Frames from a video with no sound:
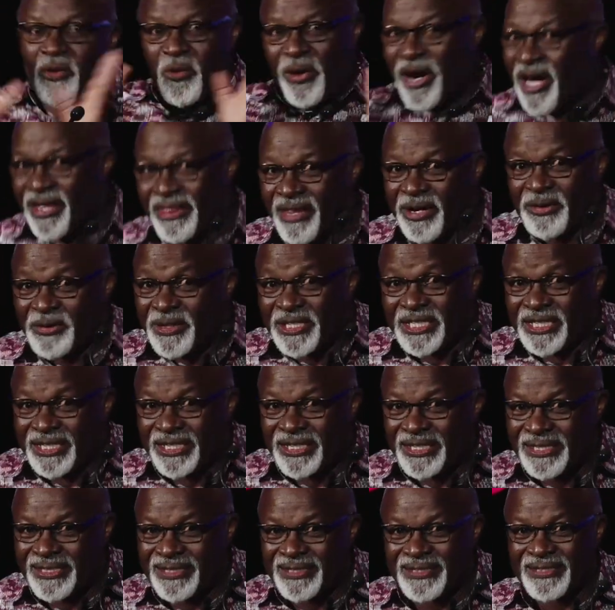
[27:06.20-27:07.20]
where the risk
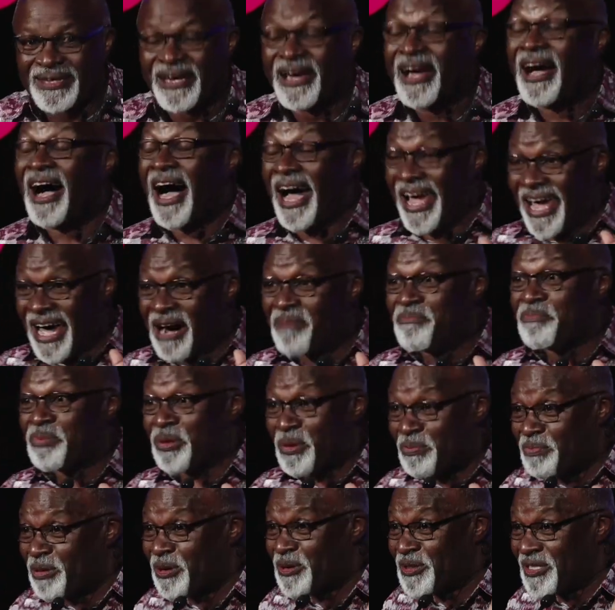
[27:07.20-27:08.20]
is. I am
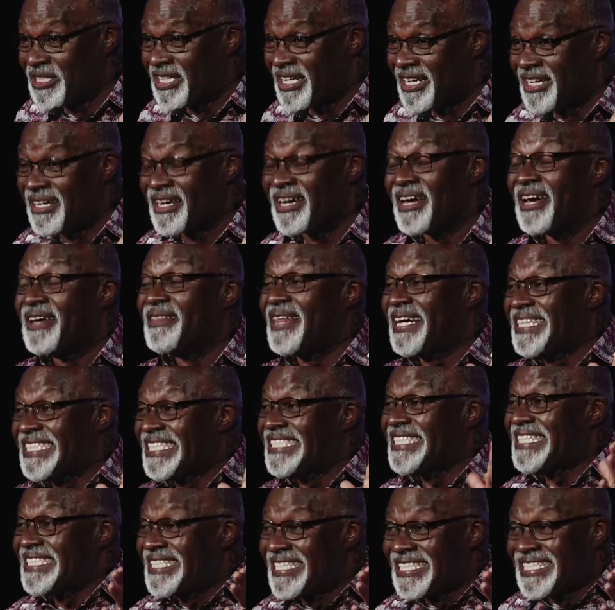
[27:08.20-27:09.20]
proposing that
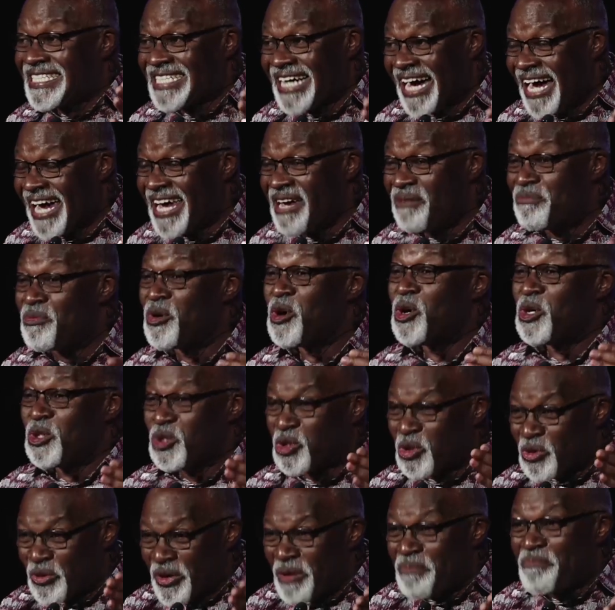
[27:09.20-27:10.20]
it is time
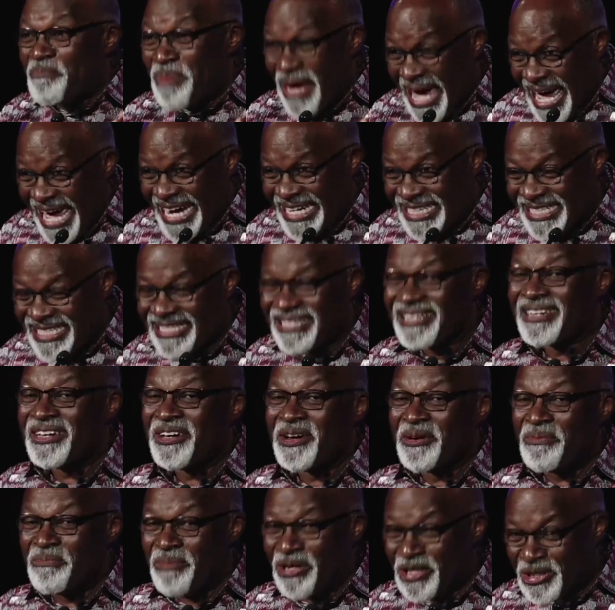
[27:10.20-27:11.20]
to repent
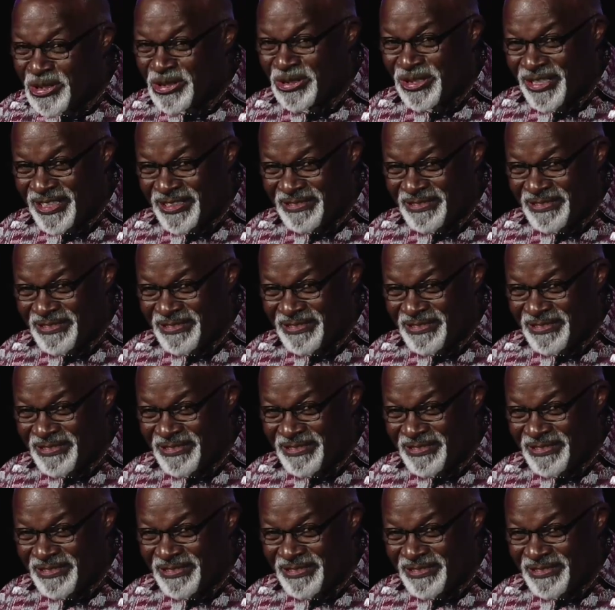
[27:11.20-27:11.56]
mission.